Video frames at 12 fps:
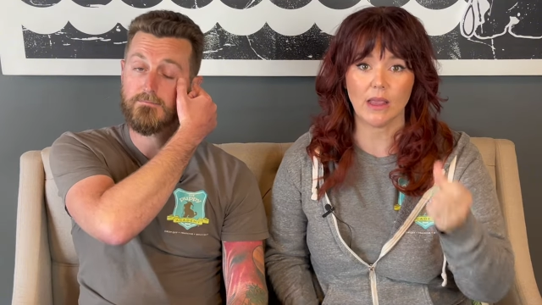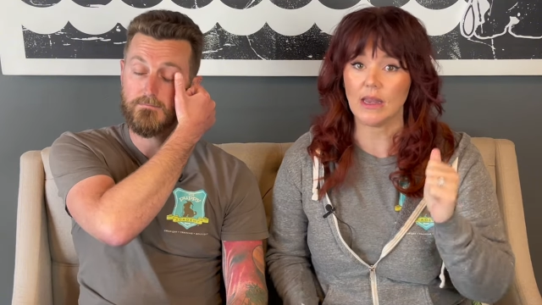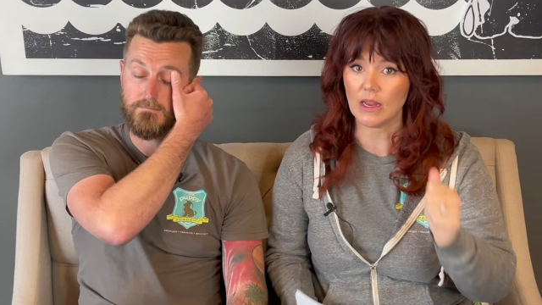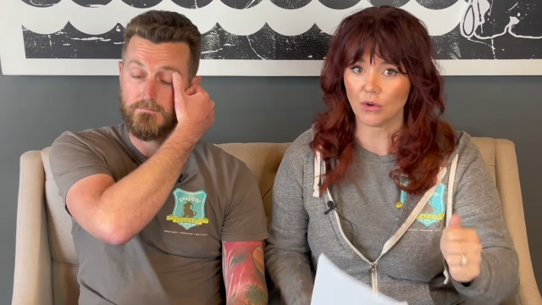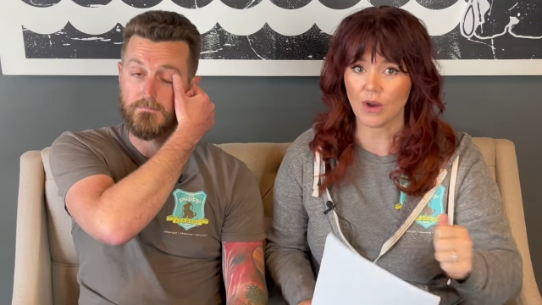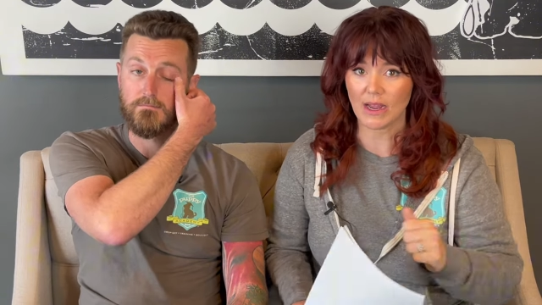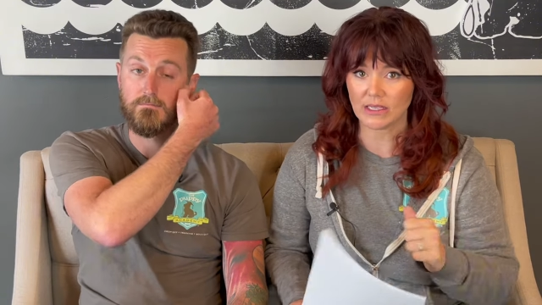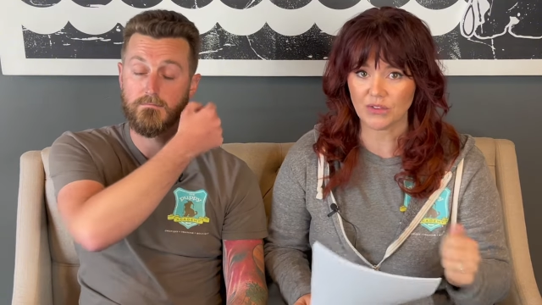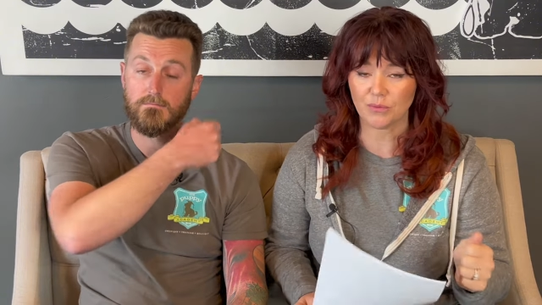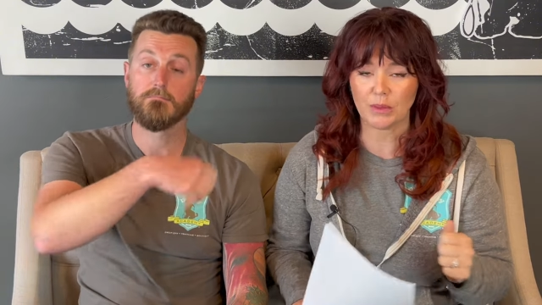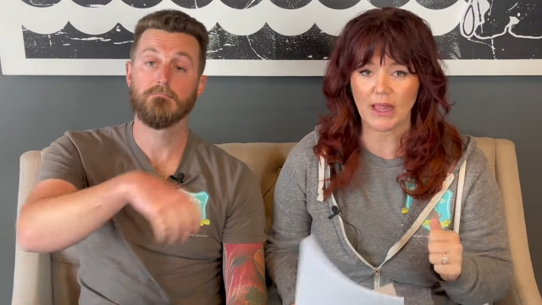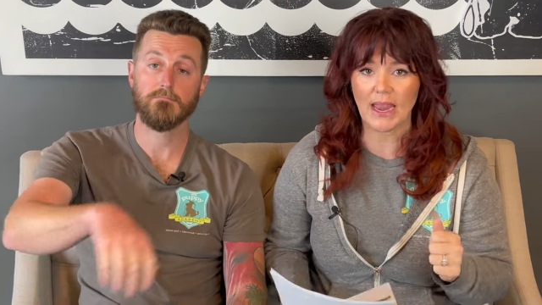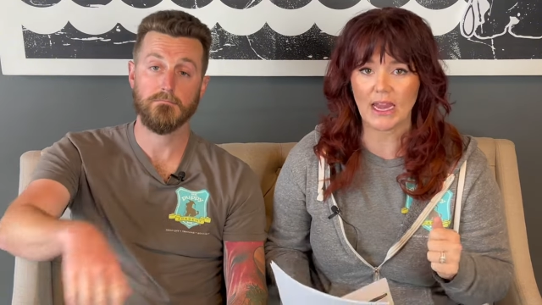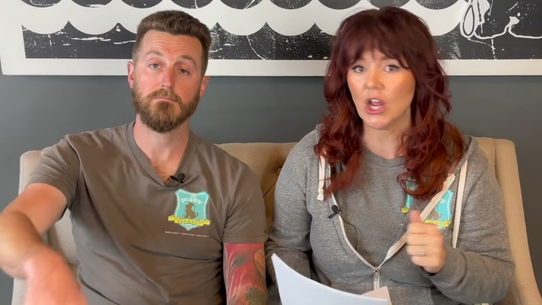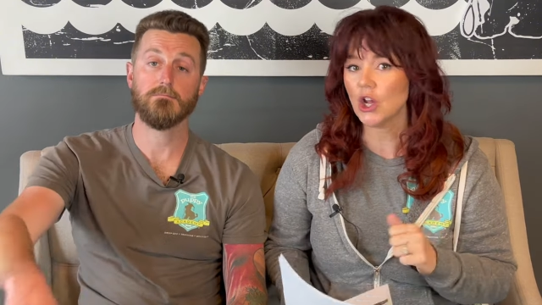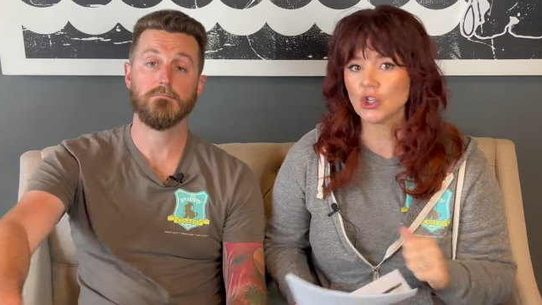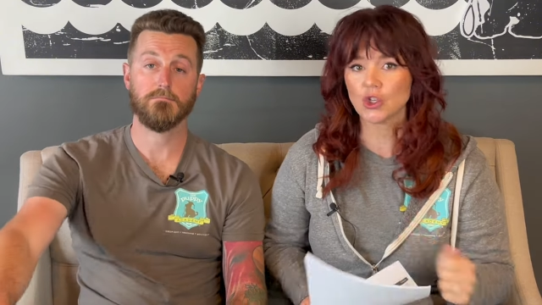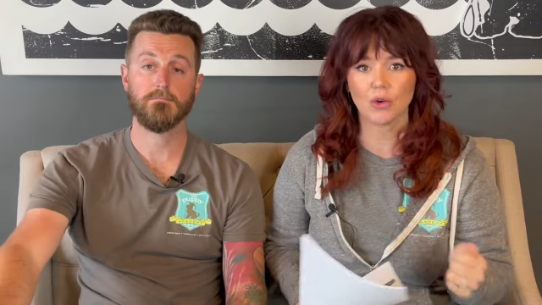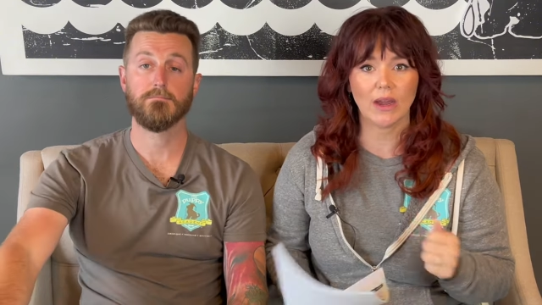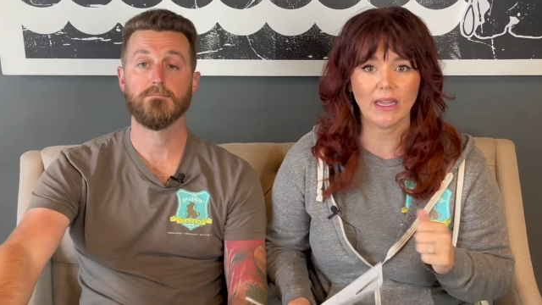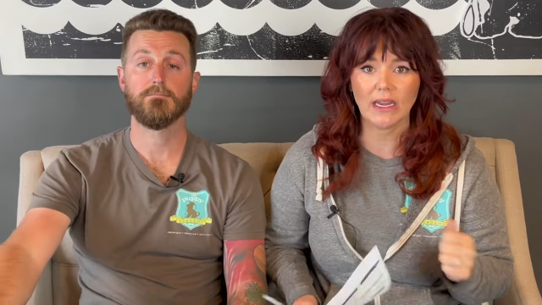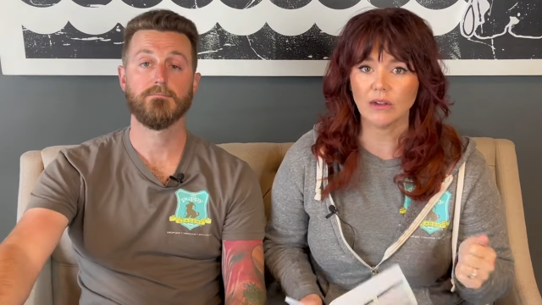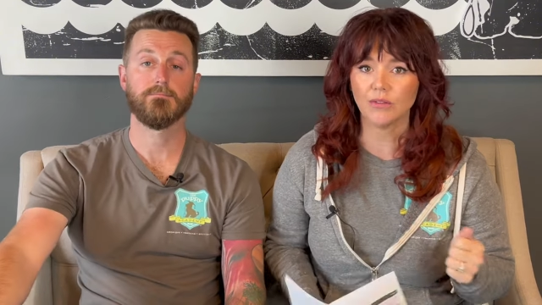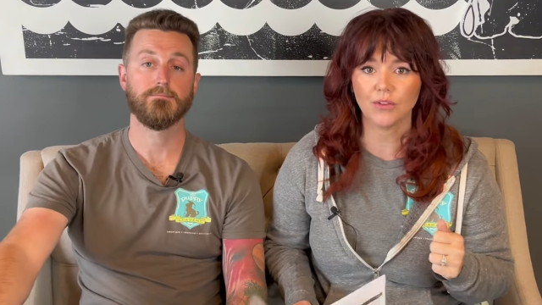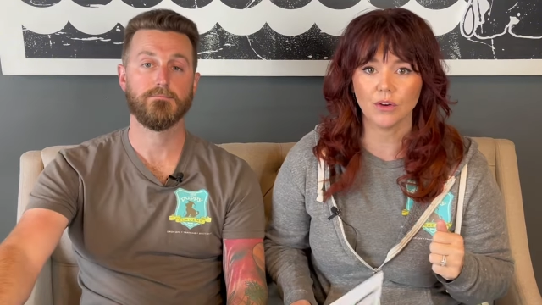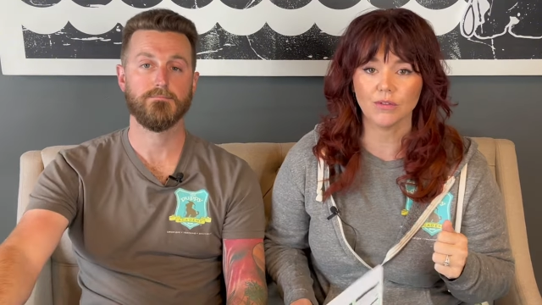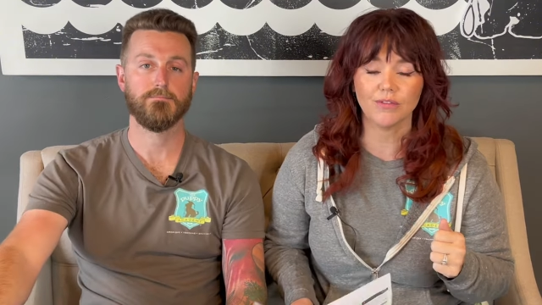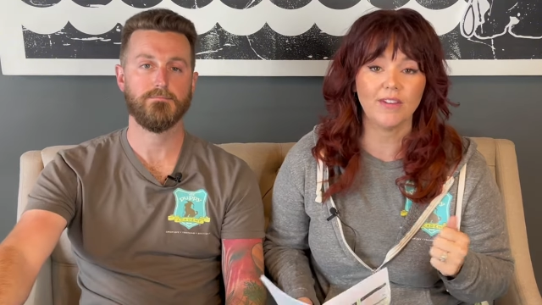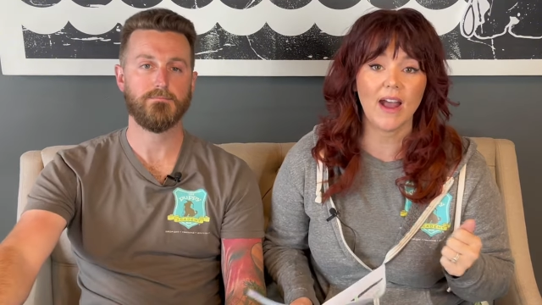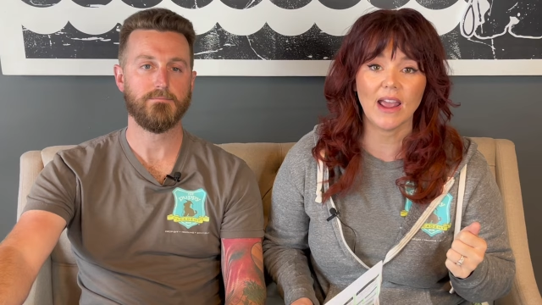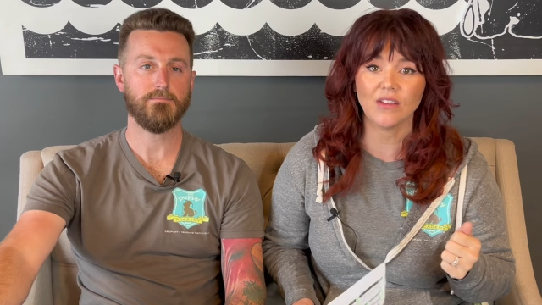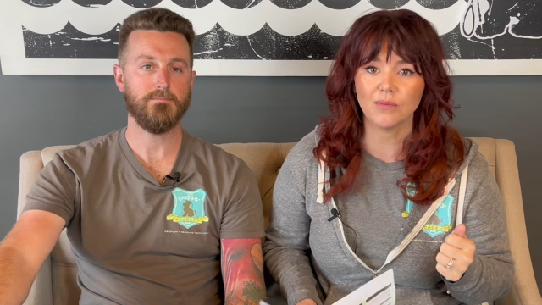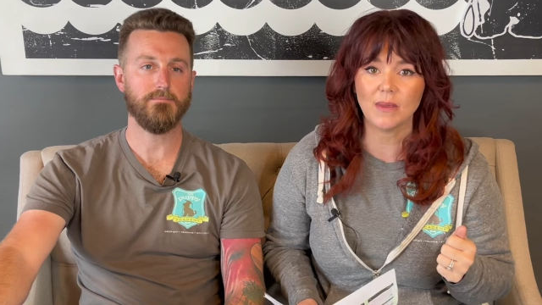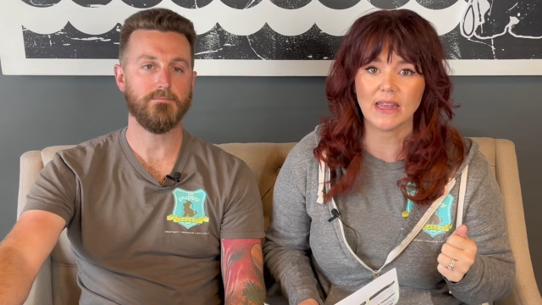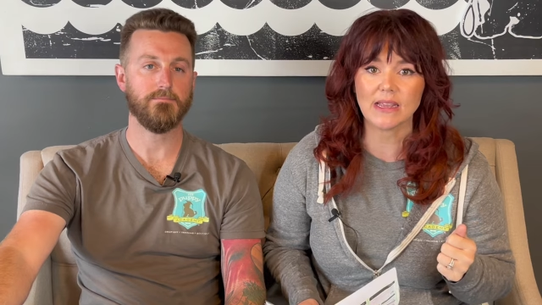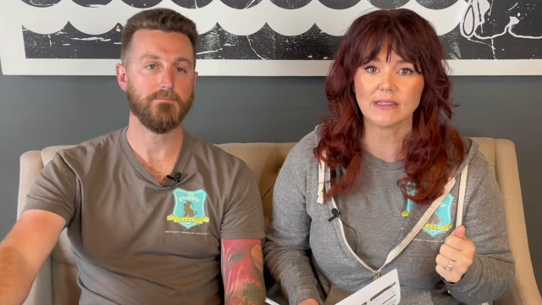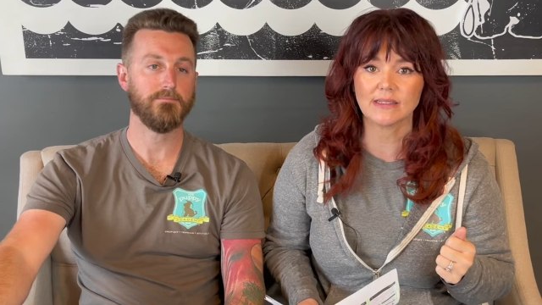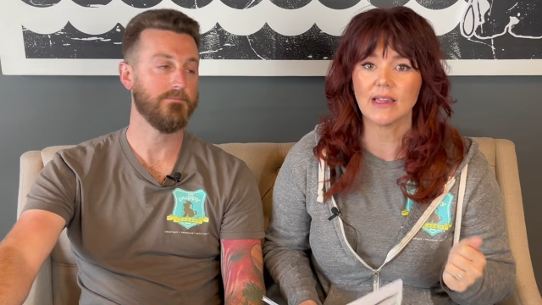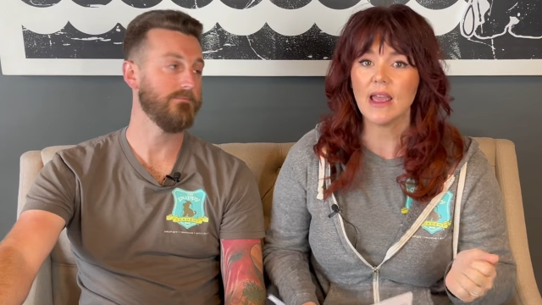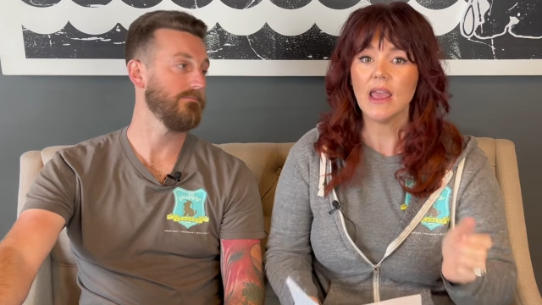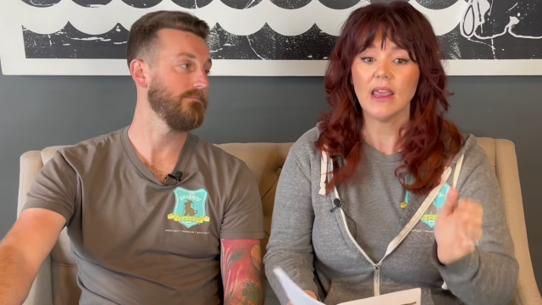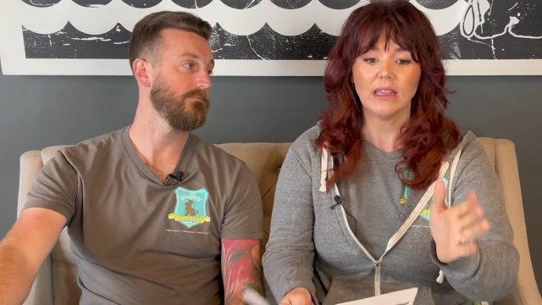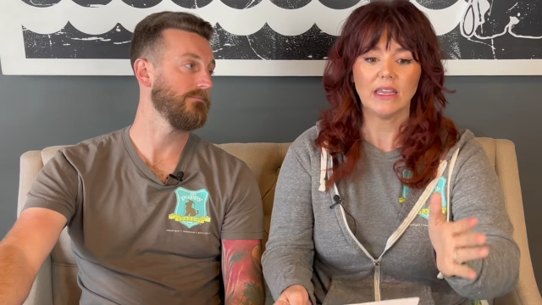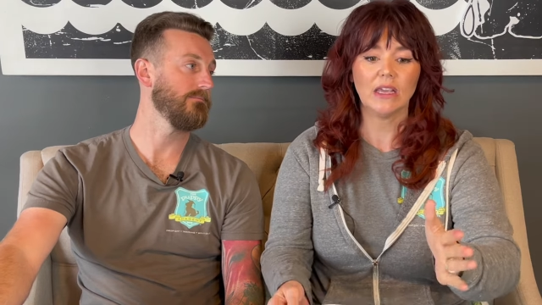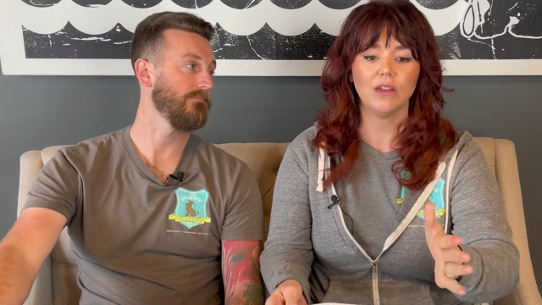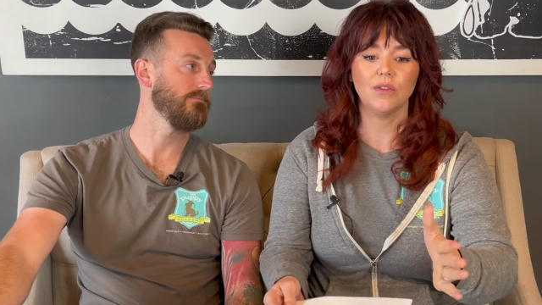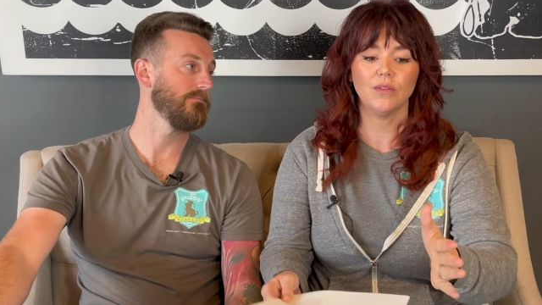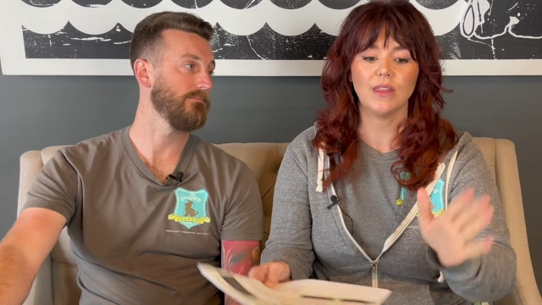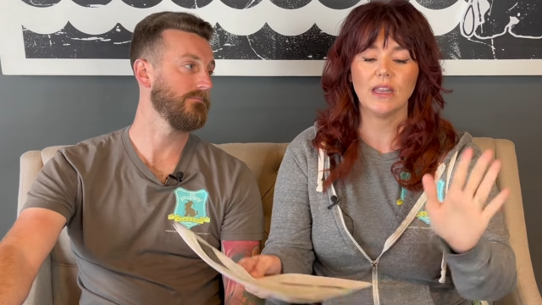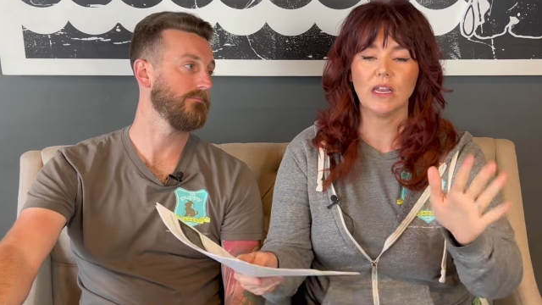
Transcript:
Speaker 1: interactive play, training for five minutes give then